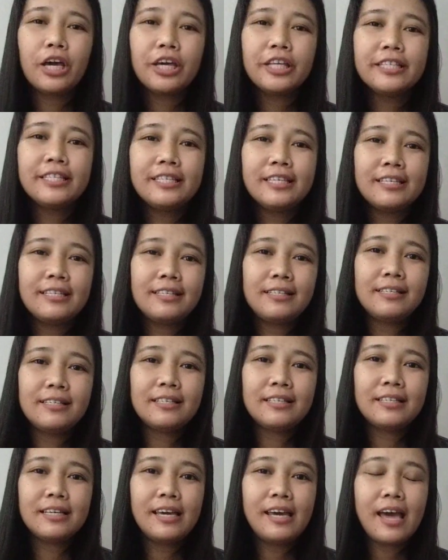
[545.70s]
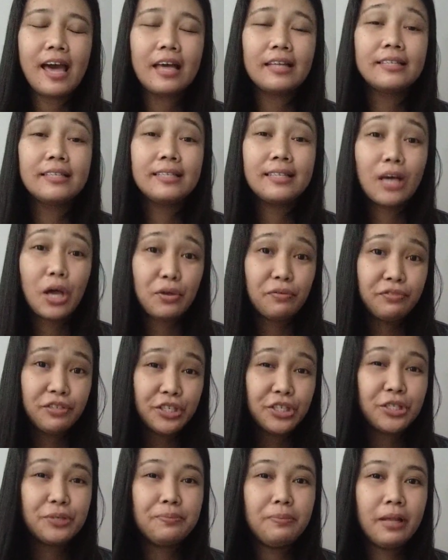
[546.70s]
consistency and
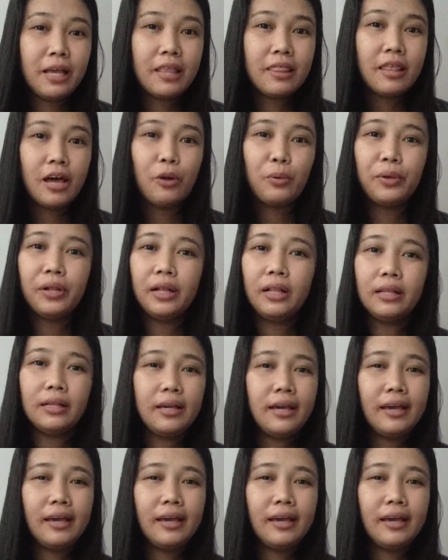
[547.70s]
self-discipline that will